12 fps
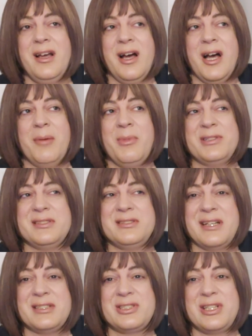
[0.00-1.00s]
I did
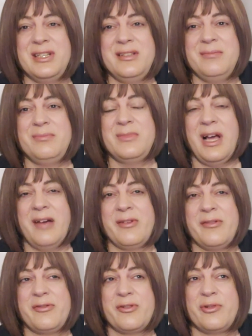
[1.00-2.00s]
actually have
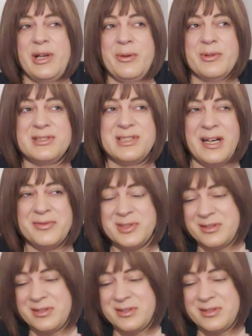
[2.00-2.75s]
it for Ringwood South.